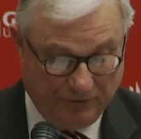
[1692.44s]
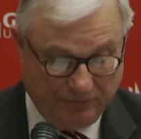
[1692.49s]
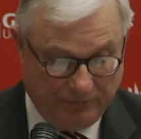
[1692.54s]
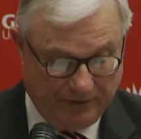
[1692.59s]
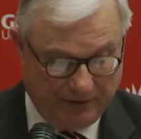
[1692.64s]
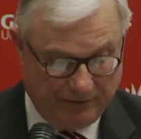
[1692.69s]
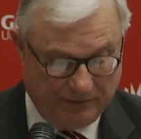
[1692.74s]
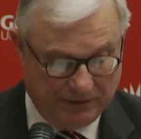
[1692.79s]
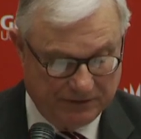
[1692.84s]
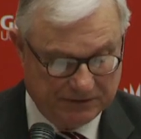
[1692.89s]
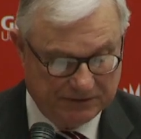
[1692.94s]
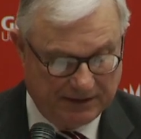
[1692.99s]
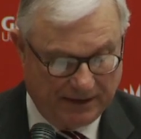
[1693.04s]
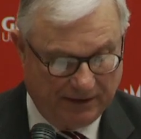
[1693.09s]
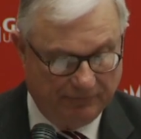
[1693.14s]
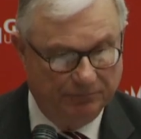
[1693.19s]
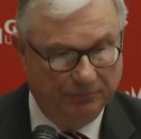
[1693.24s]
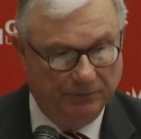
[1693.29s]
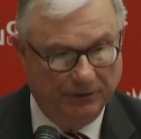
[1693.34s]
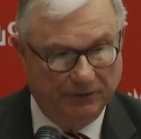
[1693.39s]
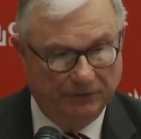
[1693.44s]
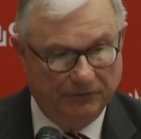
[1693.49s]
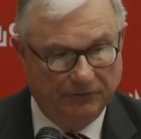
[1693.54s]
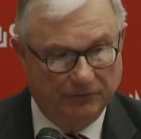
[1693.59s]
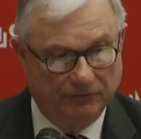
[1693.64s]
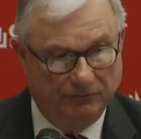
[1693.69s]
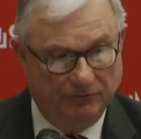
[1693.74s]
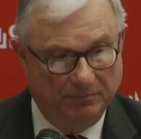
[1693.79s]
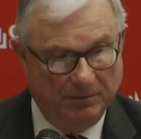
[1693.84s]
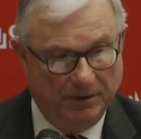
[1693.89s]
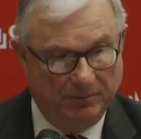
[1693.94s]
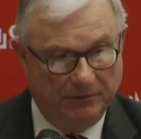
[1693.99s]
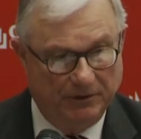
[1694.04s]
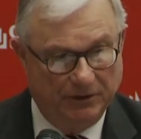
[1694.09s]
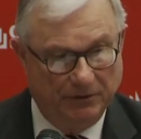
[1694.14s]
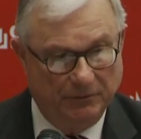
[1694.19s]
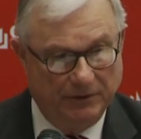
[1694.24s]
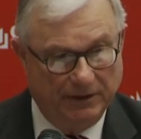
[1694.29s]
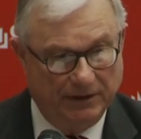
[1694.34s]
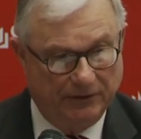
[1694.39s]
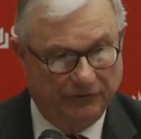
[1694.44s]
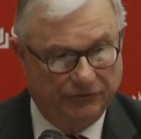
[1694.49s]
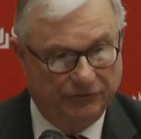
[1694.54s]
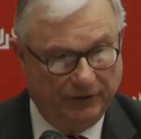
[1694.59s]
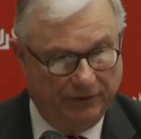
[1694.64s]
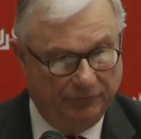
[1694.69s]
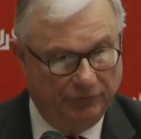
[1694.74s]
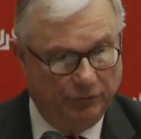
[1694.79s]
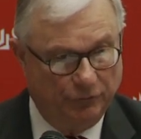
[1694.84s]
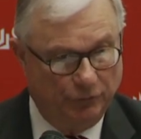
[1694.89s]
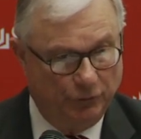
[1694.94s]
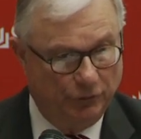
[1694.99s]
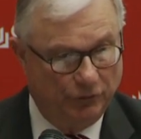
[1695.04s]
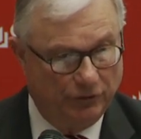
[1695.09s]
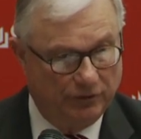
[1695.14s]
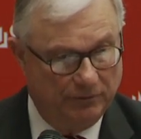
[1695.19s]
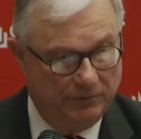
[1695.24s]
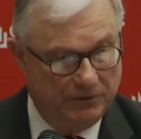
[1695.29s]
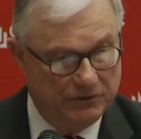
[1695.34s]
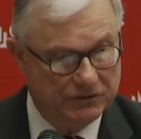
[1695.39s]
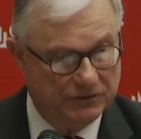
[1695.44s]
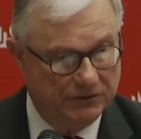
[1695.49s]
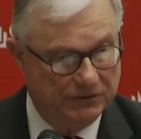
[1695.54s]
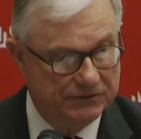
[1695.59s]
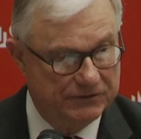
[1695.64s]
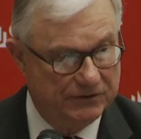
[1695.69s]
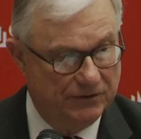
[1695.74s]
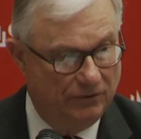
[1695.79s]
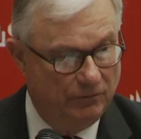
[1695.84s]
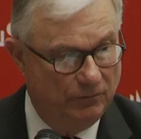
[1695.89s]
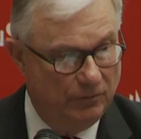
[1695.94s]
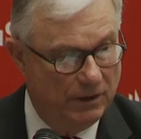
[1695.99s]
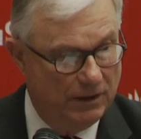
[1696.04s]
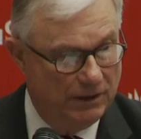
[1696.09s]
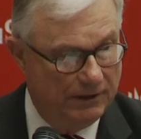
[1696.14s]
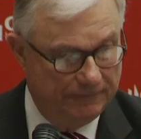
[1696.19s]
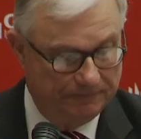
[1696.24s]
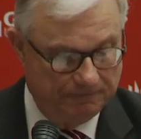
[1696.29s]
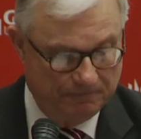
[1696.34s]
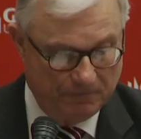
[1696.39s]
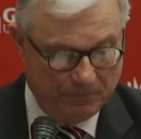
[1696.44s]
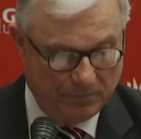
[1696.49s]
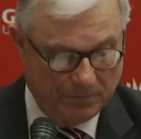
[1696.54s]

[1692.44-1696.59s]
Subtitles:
the various governments, remembering we are seven royal commissions, not one,